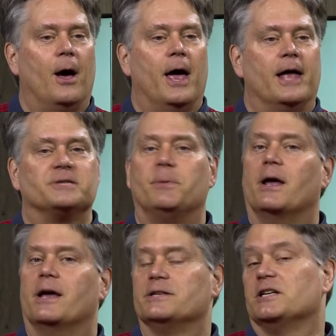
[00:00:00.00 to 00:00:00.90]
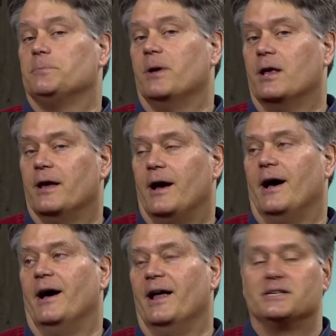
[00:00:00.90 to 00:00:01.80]
It's
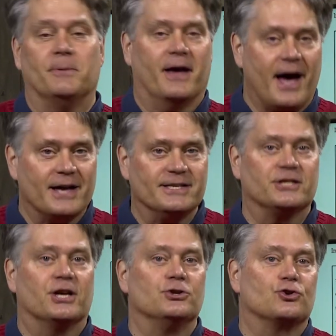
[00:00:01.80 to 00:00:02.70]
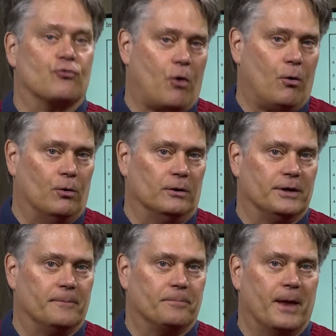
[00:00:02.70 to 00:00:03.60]
because it's controlled
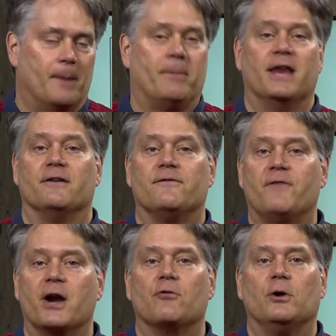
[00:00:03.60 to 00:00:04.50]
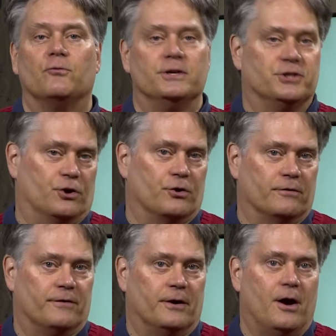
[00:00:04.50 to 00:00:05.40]
by the Federal
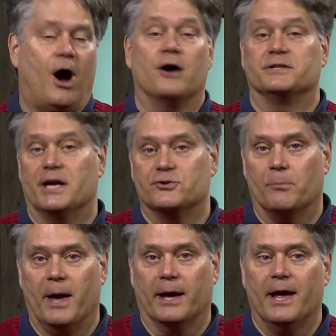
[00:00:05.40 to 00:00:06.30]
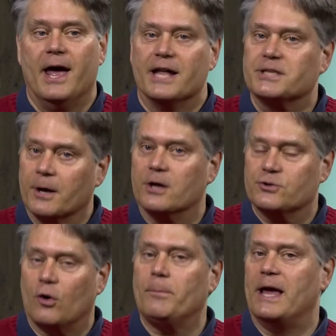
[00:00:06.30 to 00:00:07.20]
Reserve, our central bank. It's
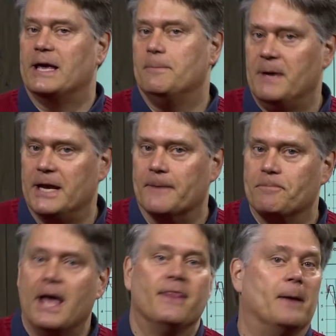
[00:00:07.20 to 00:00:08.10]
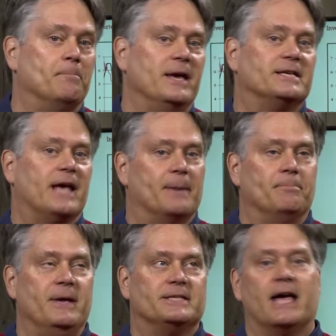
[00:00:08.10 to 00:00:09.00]
controlled by a committee that
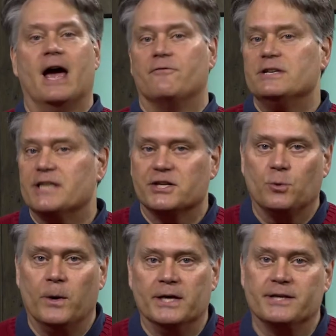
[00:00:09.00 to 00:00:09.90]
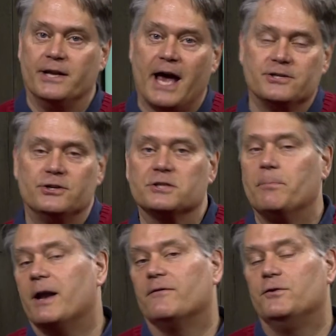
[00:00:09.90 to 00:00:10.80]
meets every 6 weeks. They actually just
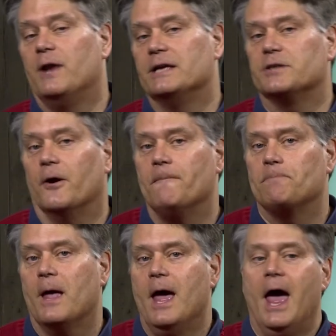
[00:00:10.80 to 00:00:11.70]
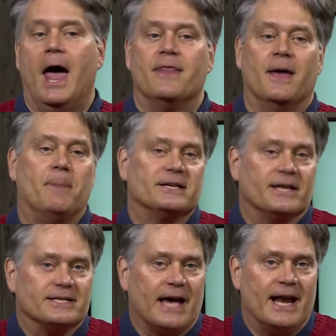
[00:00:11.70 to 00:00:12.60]
met a few days ago. They
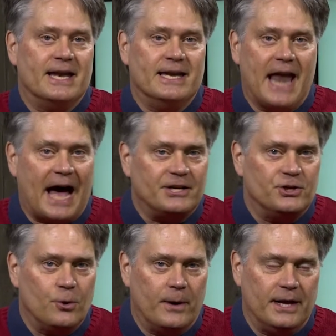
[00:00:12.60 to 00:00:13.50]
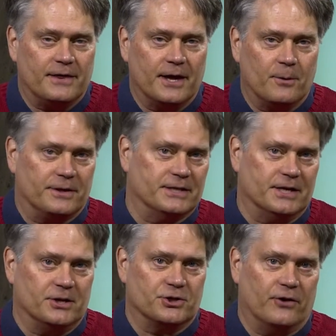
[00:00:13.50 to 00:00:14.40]
basically decided not to do anything with this interest